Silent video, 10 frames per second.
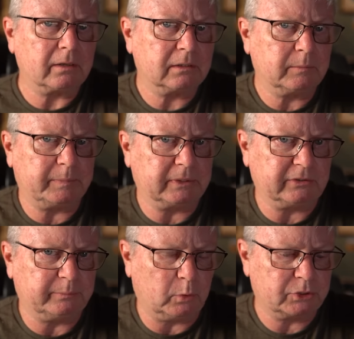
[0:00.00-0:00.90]
of them are built
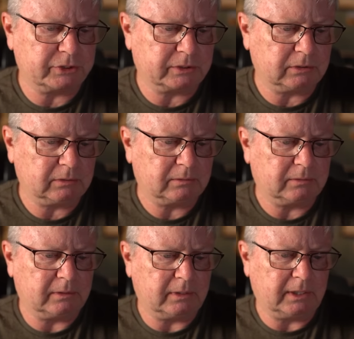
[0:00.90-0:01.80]
in Portugal
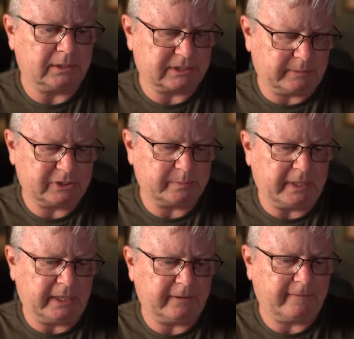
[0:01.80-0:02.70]
and some in
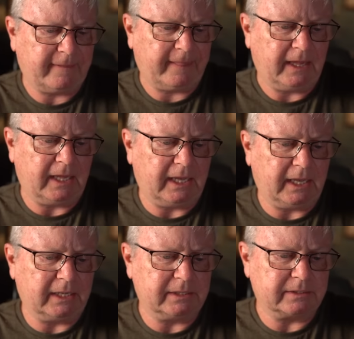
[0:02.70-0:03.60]
Japan,
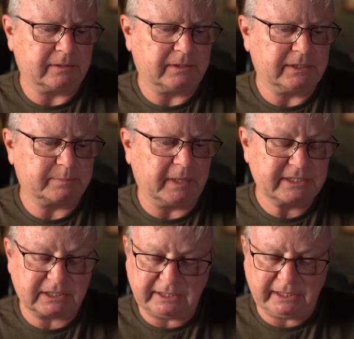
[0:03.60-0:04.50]
and these
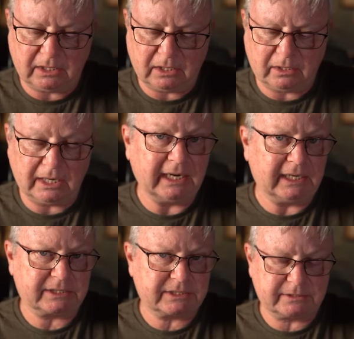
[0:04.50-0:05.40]
basically are
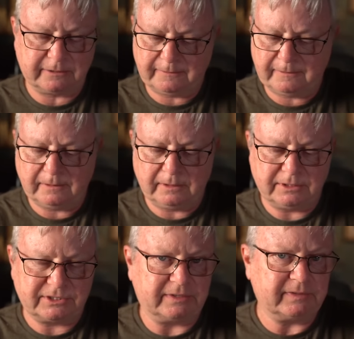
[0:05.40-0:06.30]
Hilux,
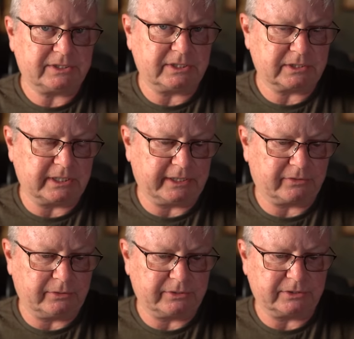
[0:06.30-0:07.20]
seventy series Land
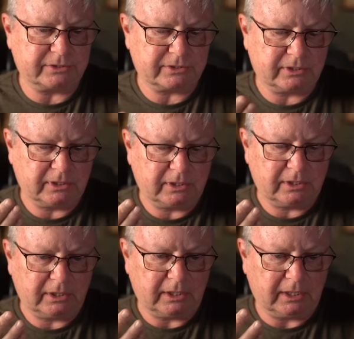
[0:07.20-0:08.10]
Cruisers
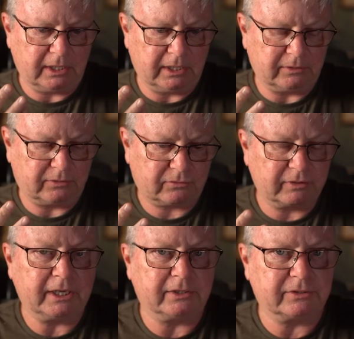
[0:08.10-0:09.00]
and
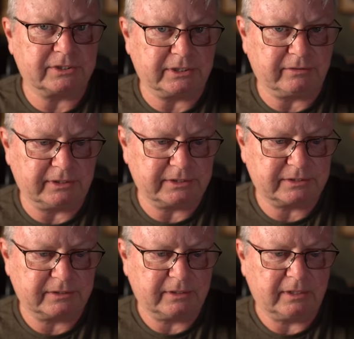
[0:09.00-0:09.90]
three hundred series
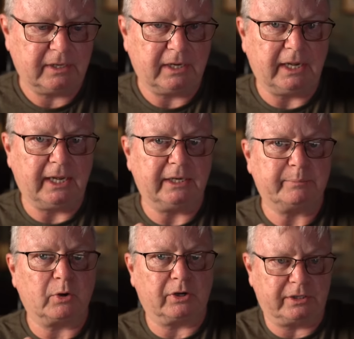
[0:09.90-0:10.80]
and
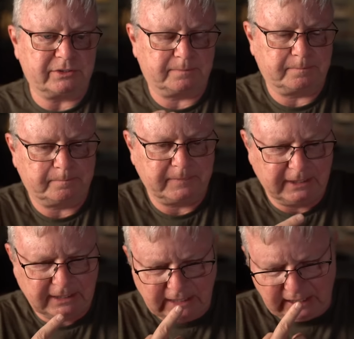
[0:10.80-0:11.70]
Prados.
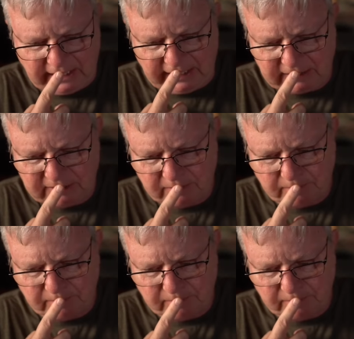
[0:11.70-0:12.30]
And